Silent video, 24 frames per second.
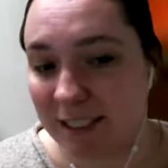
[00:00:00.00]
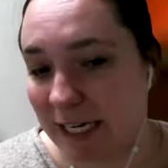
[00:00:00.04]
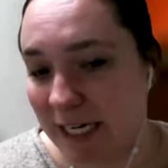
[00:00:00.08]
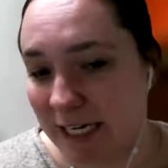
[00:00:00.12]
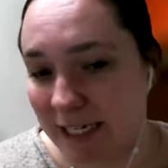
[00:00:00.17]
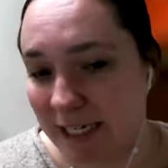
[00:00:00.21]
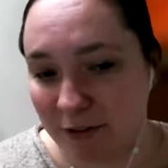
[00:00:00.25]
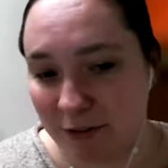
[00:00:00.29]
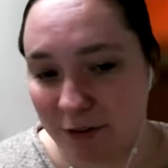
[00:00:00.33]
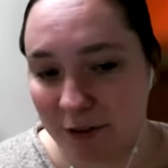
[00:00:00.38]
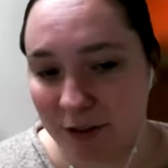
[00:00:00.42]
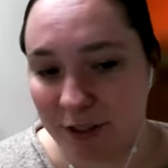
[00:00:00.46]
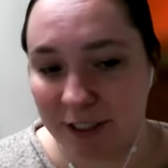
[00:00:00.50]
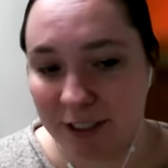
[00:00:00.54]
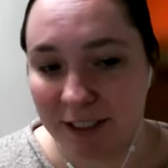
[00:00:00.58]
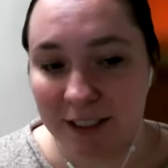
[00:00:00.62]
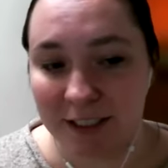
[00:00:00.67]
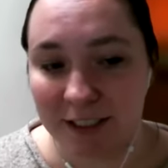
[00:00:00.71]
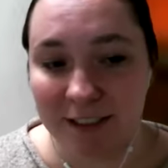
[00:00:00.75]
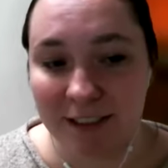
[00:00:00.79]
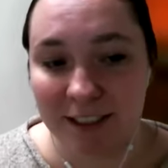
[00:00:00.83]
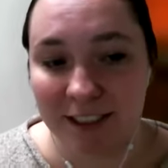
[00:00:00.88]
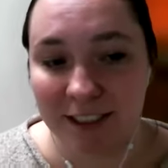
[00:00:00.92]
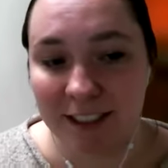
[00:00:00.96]
either
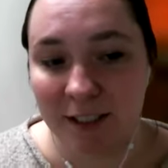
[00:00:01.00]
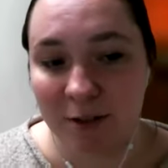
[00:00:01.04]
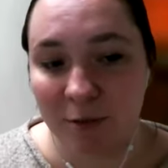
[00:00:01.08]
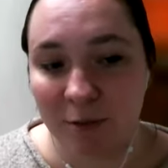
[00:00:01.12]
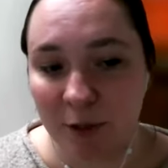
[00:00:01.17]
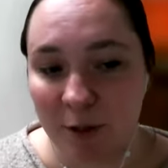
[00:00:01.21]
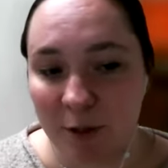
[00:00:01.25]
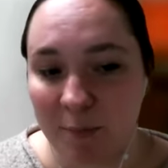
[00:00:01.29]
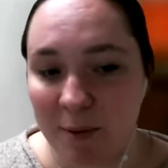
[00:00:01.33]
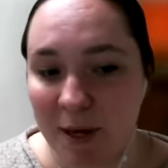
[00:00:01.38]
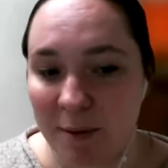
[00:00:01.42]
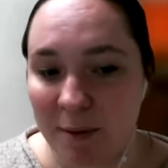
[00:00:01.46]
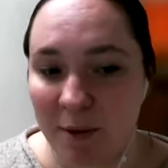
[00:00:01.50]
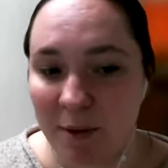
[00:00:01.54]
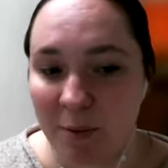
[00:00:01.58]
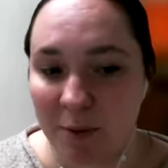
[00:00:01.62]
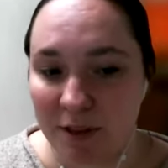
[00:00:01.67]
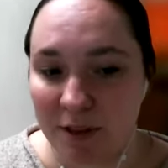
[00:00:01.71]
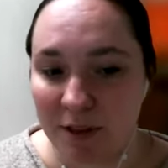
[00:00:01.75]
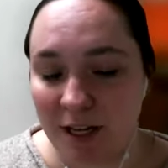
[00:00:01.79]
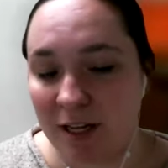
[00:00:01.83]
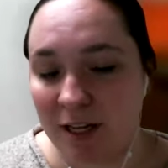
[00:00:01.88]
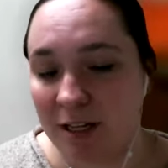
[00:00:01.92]
a repayment